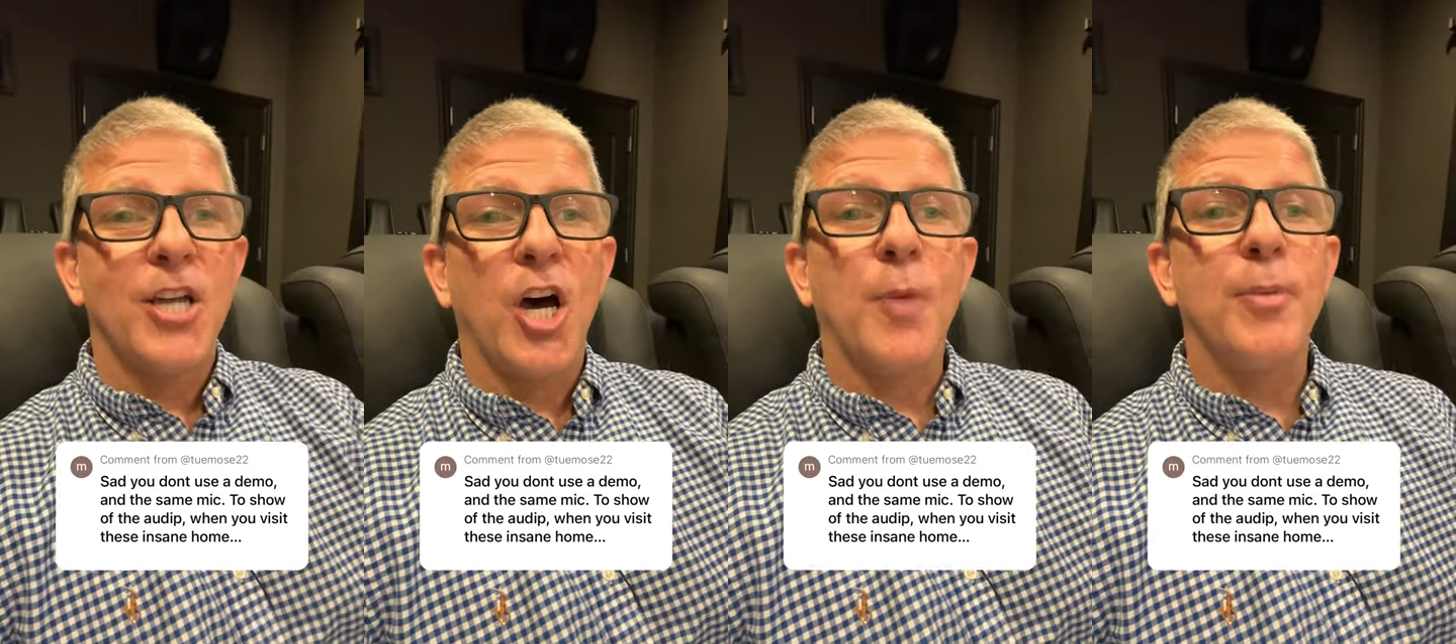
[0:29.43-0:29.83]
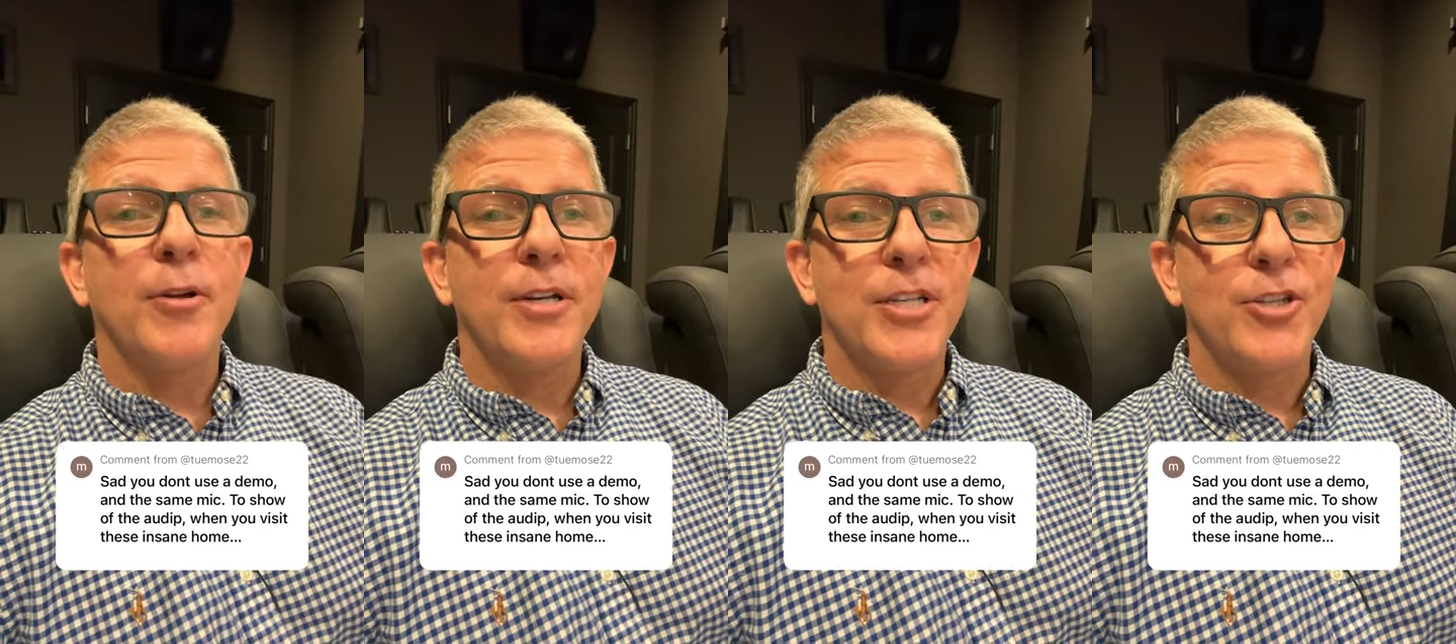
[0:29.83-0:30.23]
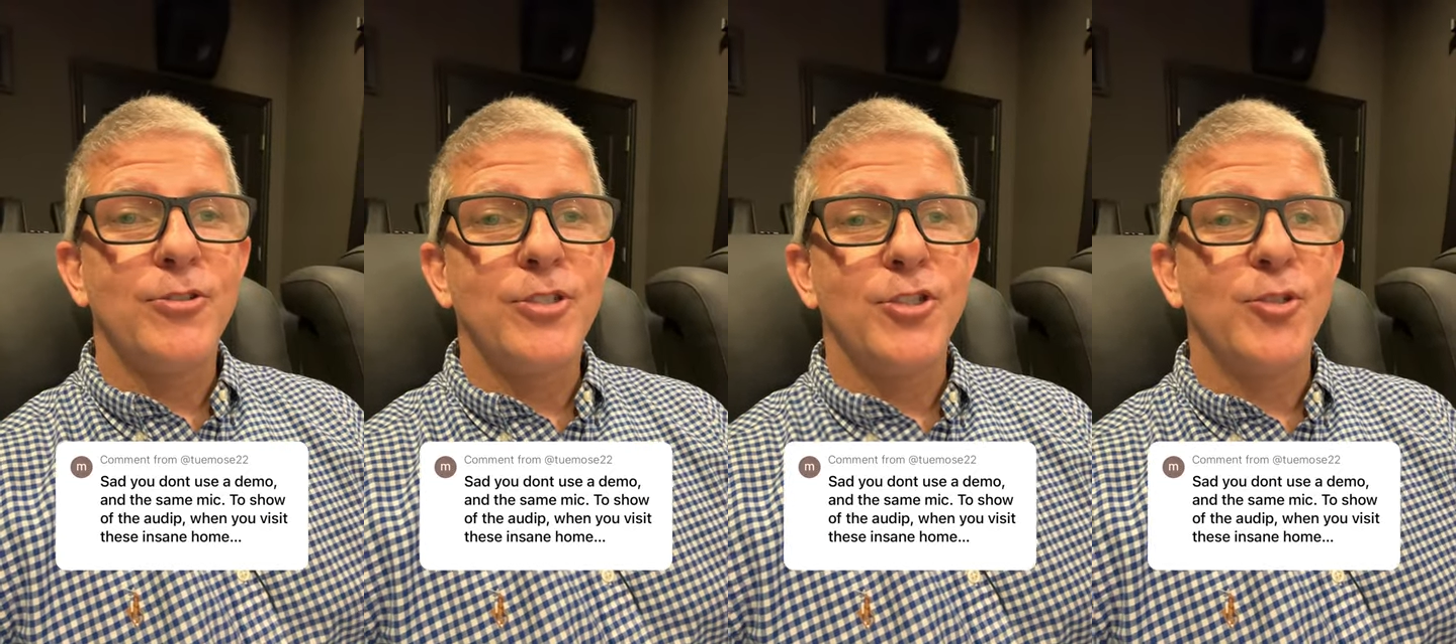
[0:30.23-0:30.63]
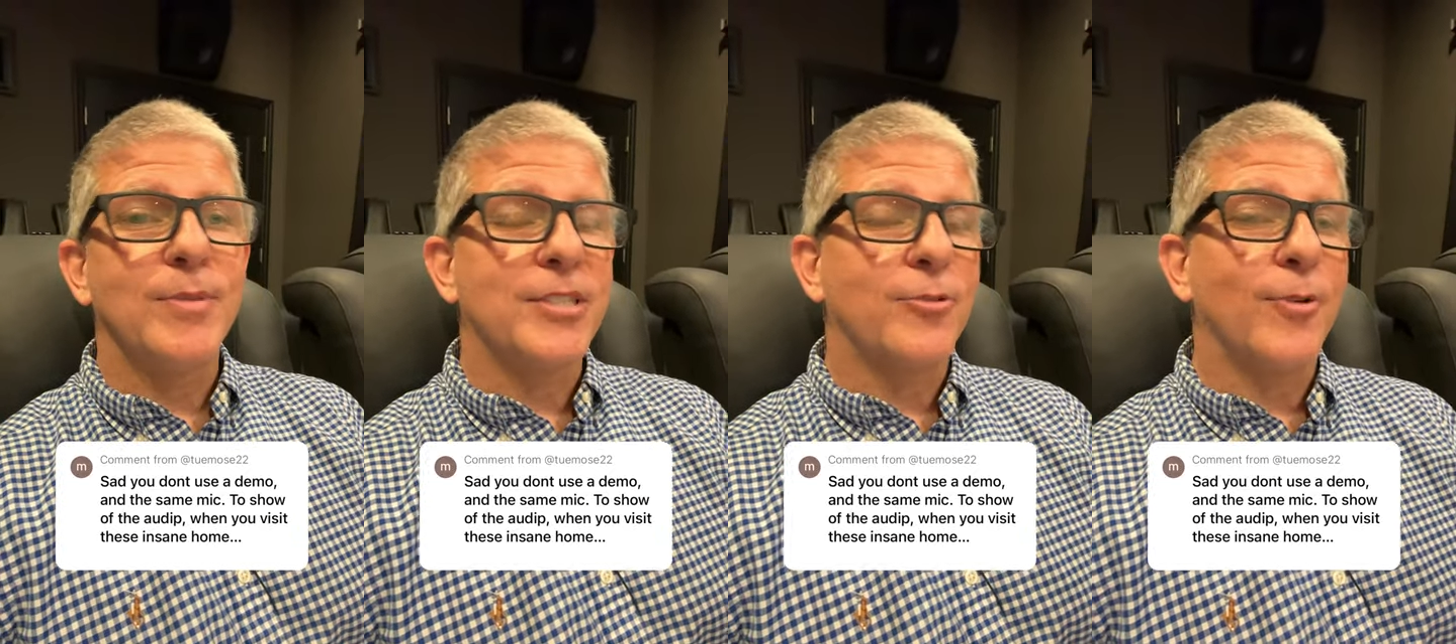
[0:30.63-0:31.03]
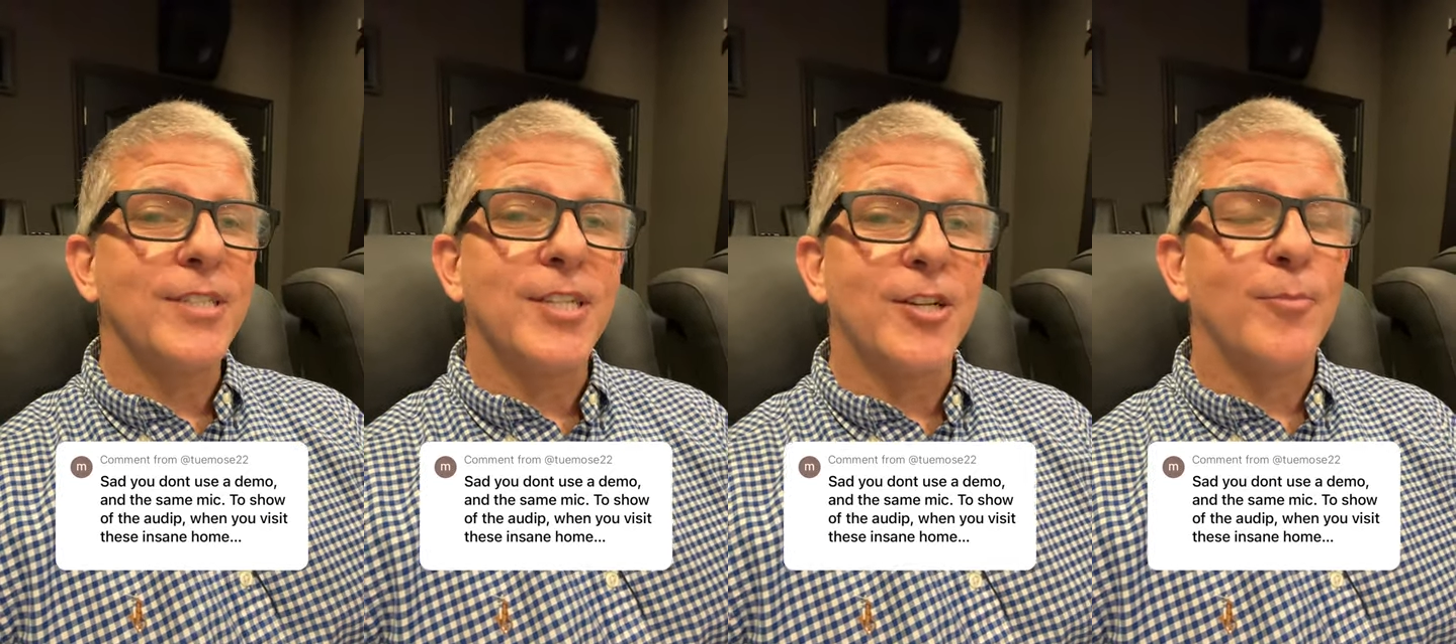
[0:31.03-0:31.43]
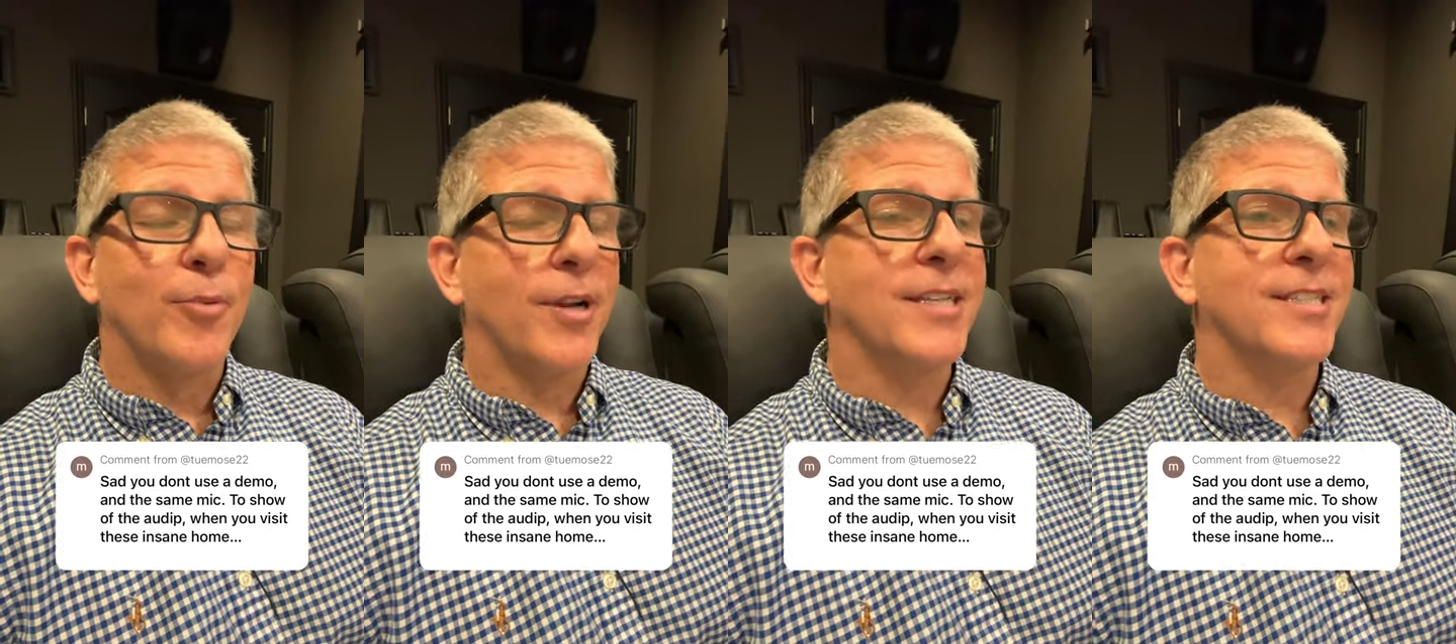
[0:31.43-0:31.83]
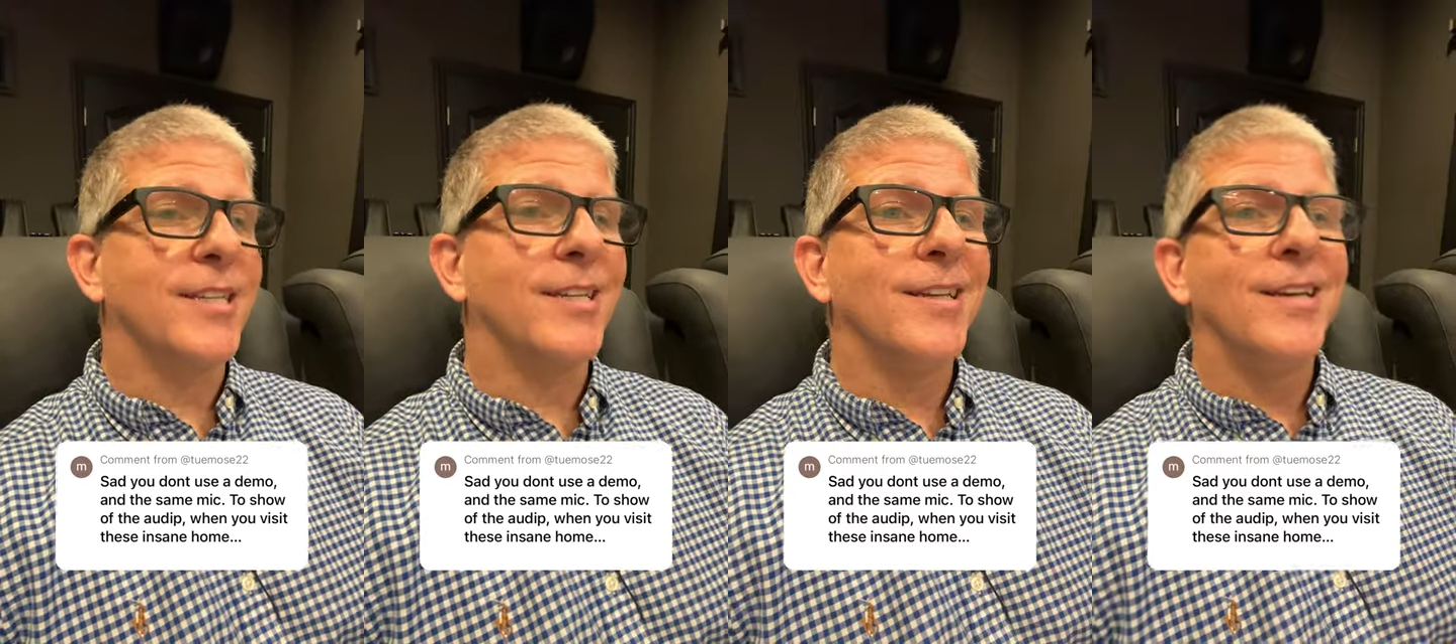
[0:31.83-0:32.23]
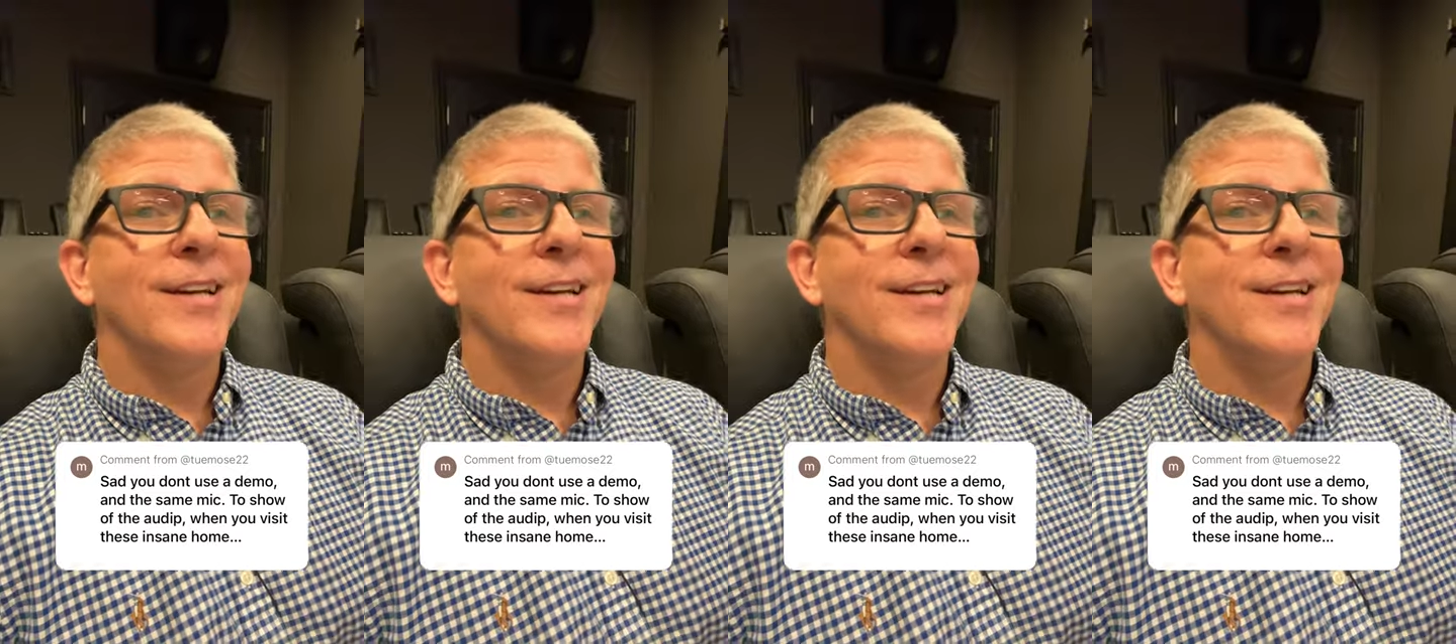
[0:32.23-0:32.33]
upload it to YouTube. It's going to compress it.